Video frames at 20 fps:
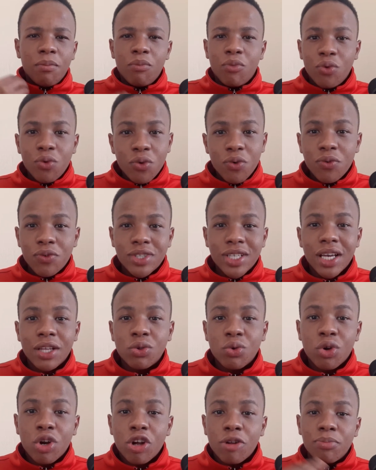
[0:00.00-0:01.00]
moves I
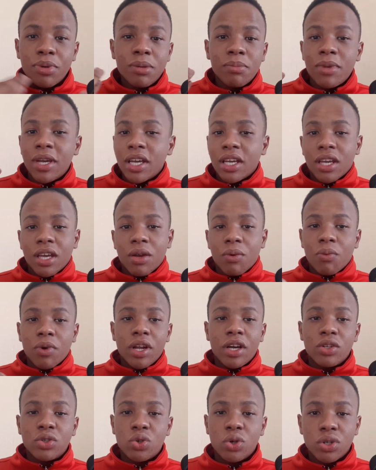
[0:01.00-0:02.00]
thought I'd be making when
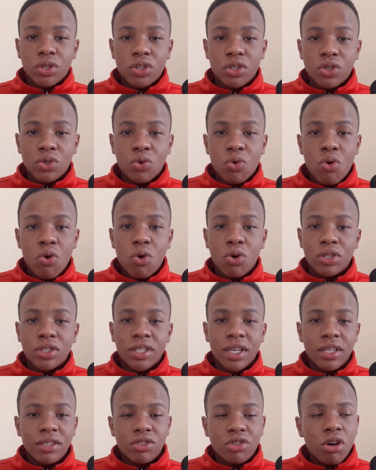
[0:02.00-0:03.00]
I took this course?
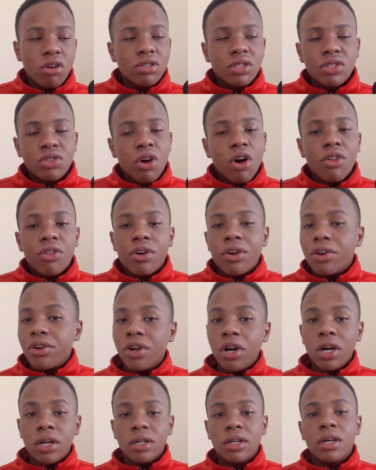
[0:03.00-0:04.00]
And chances are they're
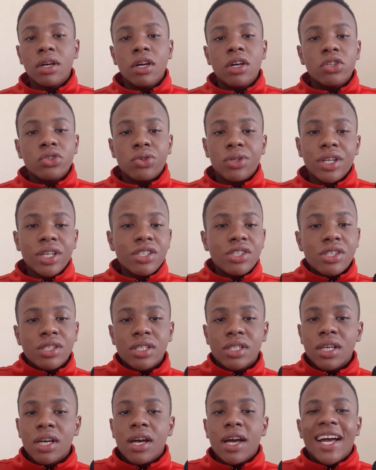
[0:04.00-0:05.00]
not. So they
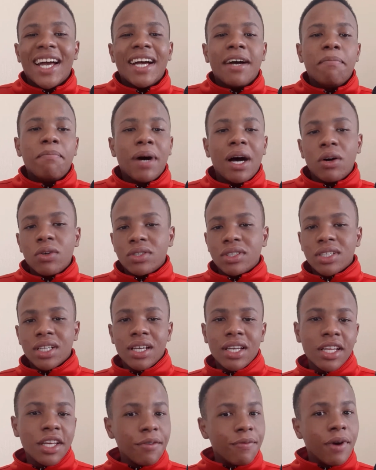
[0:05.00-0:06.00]
just bounce
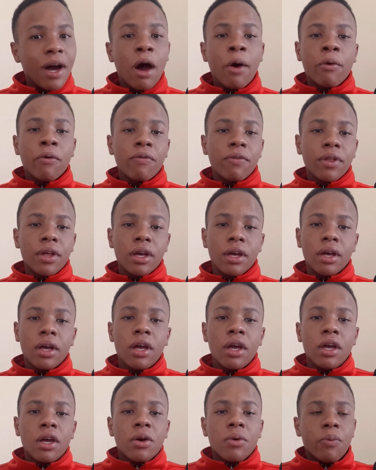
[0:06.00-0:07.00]
and leave out of there,
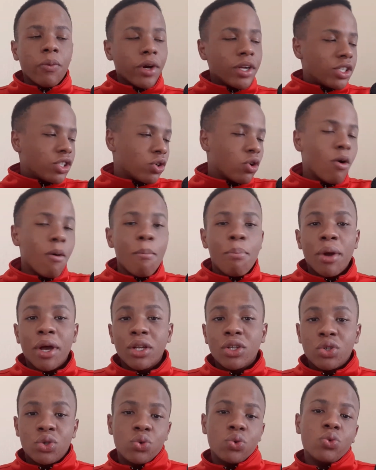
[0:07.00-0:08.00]
which
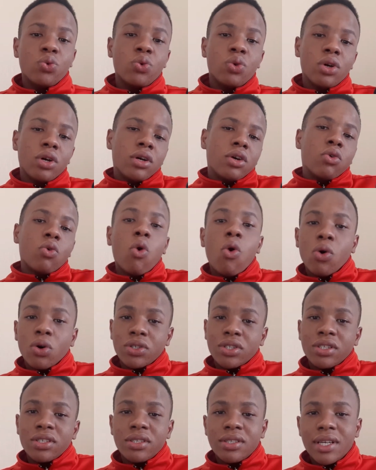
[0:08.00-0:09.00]
compared to
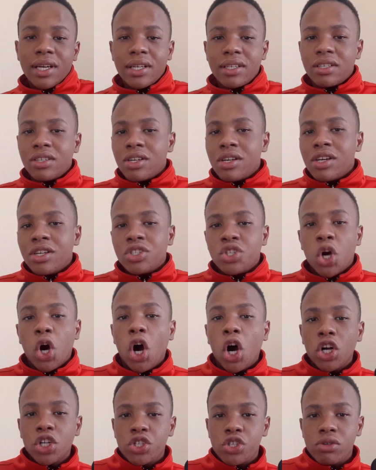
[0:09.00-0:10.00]
courses that
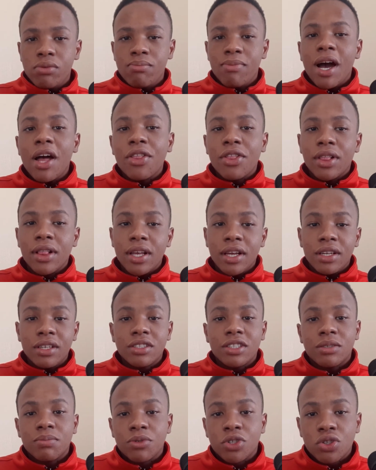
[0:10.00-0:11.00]
charge you monthly in a
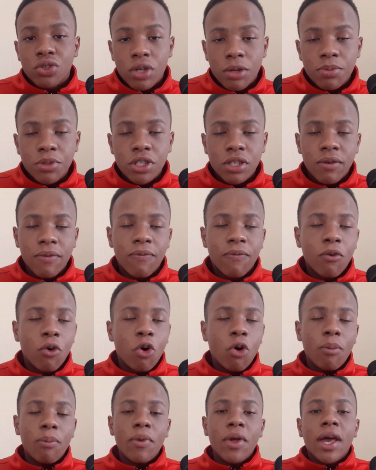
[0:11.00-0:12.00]
subscription
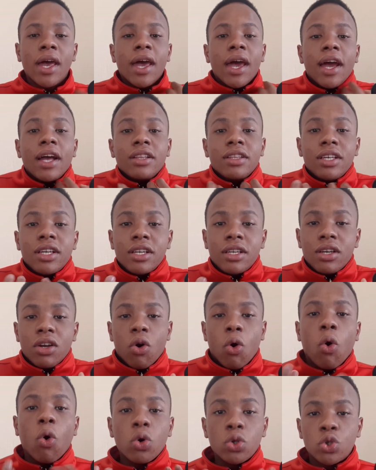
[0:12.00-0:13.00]
form and they
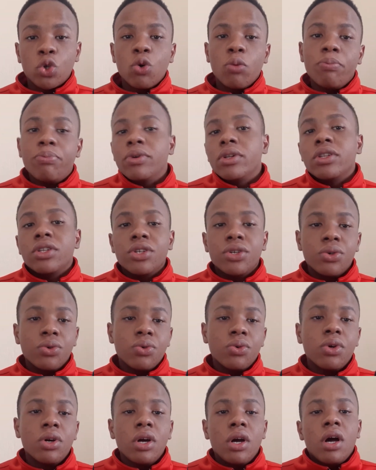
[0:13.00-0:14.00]
auto bill
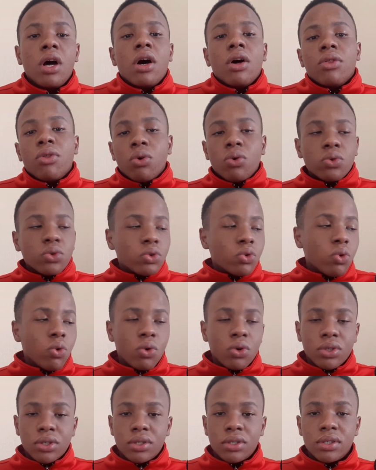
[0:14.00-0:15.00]
you, those
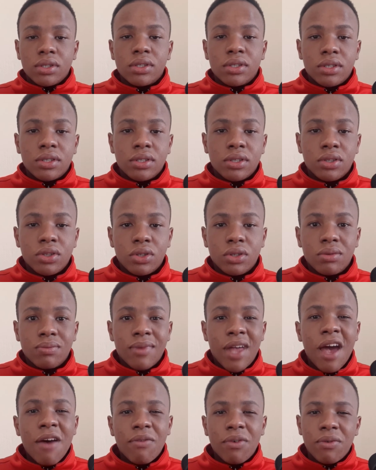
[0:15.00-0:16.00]
courses
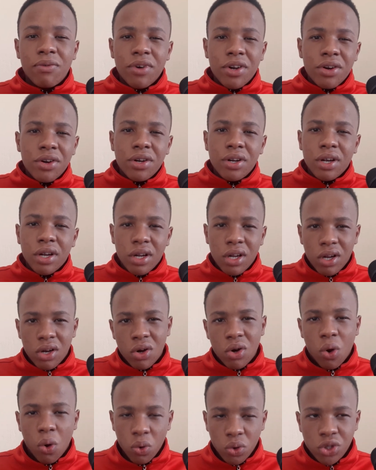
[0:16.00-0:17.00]
have a very
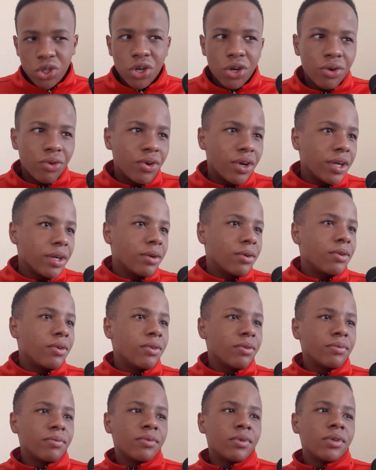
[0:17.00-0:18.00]
low churn rate,
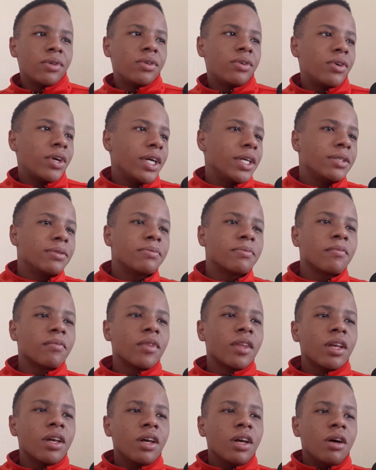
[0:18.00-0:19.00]
right?
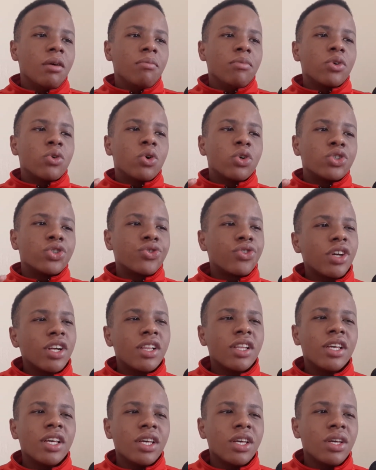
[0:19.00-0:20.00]
Because
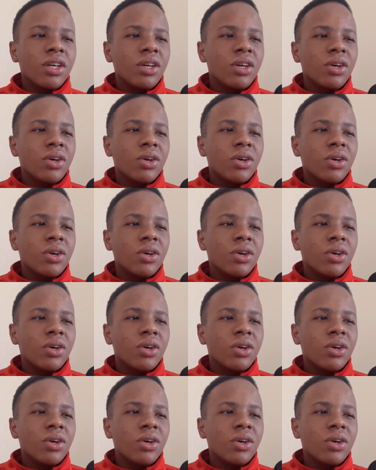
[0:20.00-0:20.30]
really,